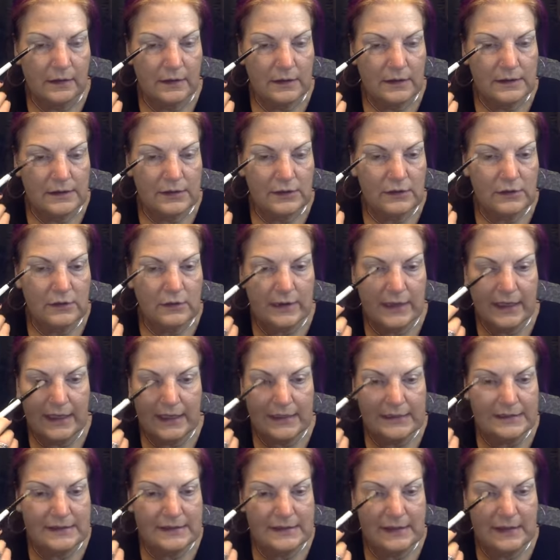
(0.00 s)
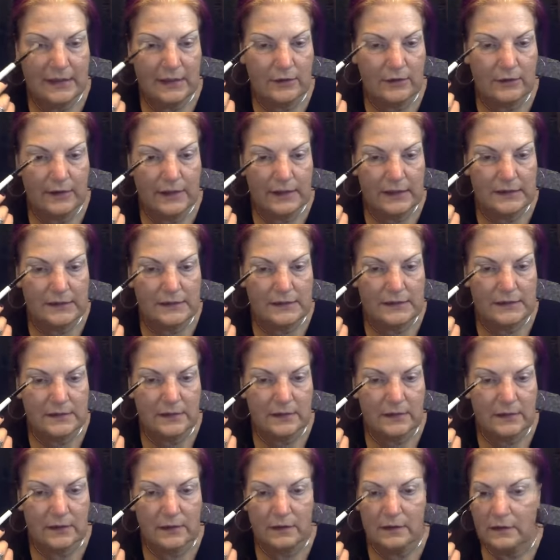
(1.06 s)
So you can't see a crease.
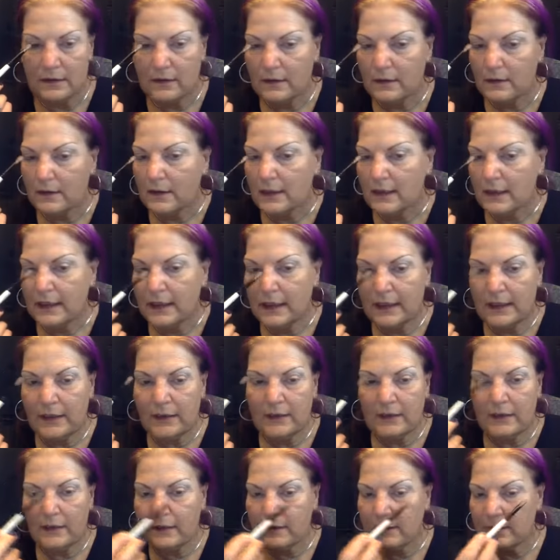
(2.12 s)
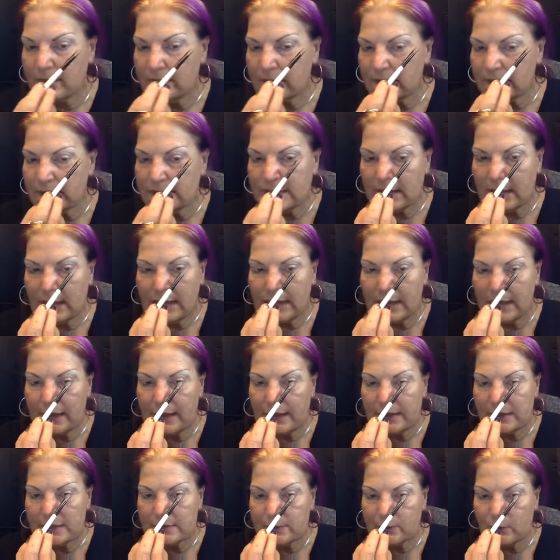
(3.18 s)
Here, this eye
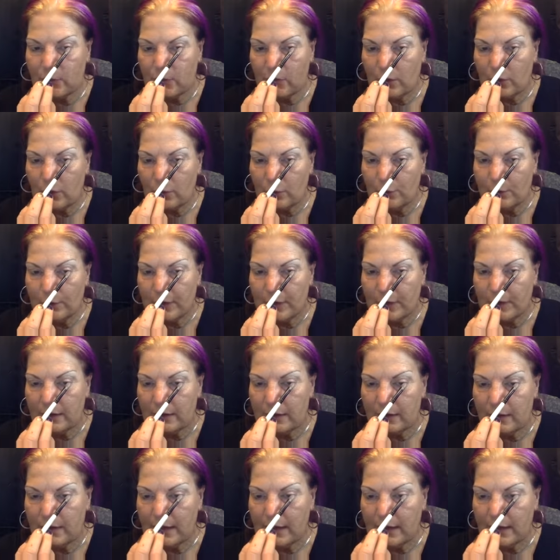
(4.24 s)
is more open.